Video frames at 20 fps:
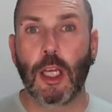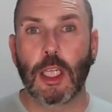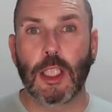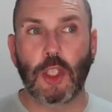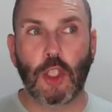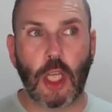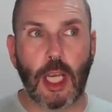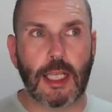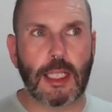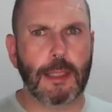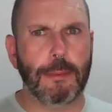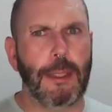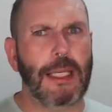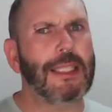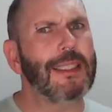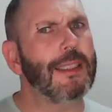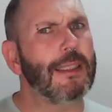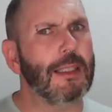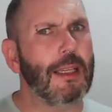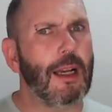just
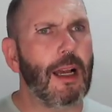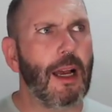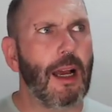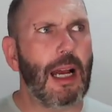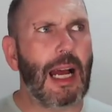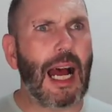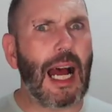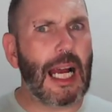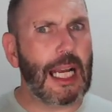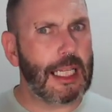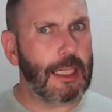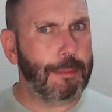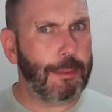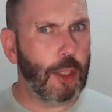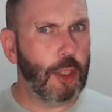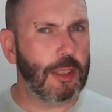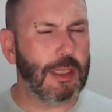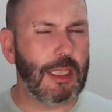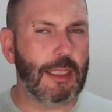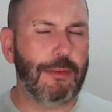because I
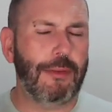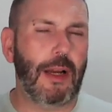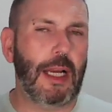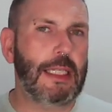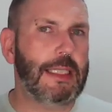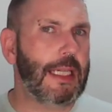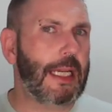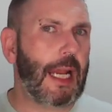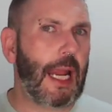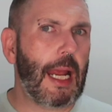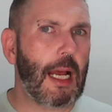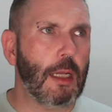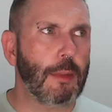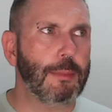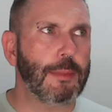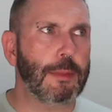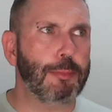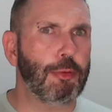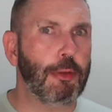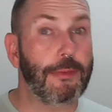personally find it
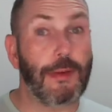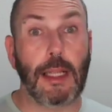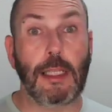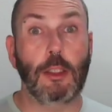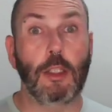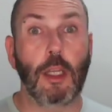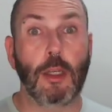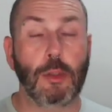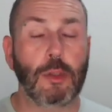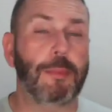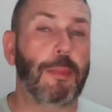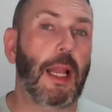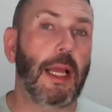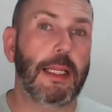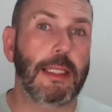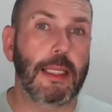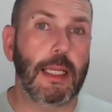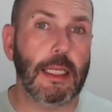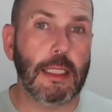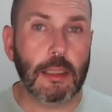helps prevent nose
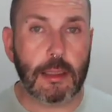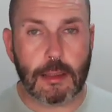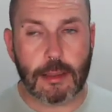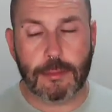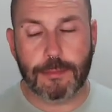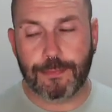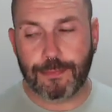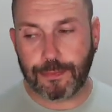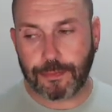blindness.